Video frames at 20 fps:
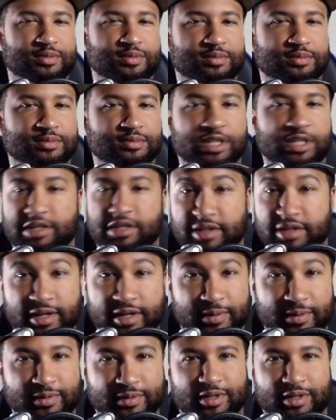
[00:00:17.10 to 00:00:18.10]
listen
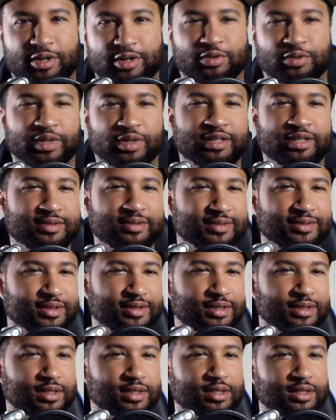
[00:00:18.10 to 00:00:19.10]
up. Alright,
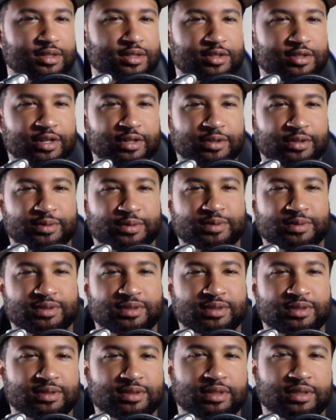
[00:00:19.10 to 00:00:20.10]
so
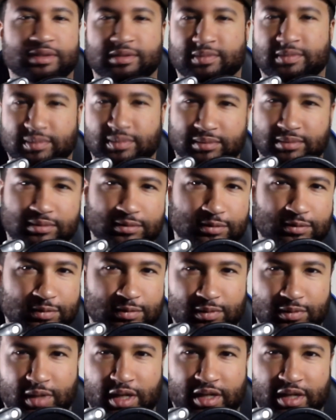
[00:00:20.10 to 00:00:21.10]

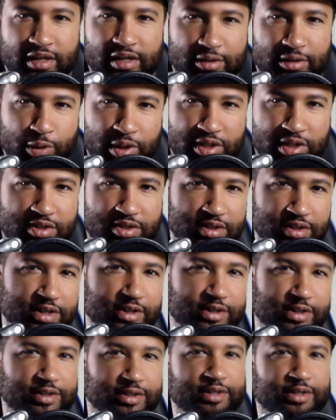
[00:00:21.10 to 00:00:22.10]
I got a quick
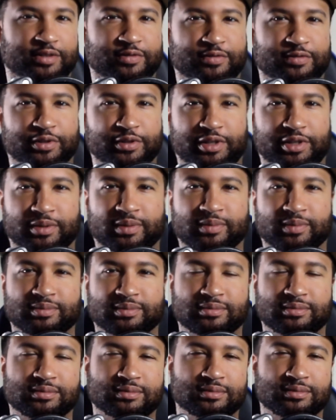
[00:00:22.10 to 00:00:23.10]
scenario here for you.
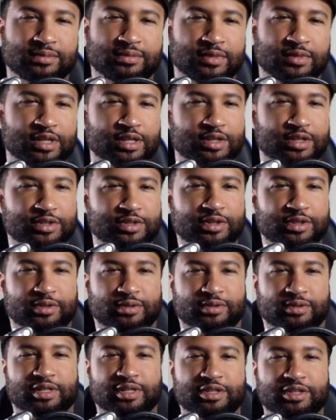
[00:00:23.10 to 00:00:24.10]
So
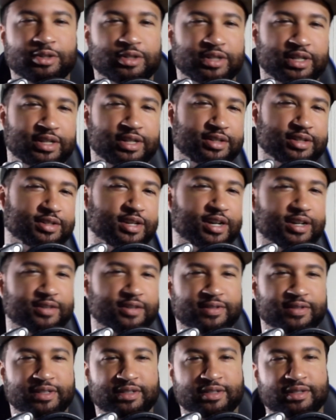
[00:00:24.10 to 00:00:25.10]
let's go ahead and
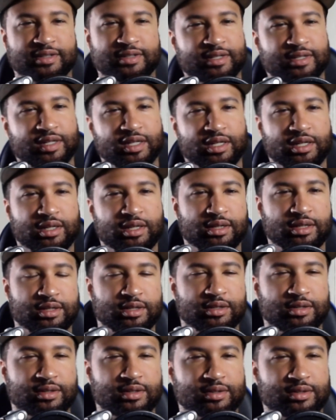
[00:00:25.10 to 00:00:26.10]
dive in.
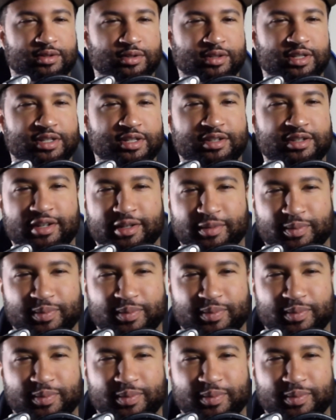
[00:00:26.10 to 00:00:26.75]
So listen up.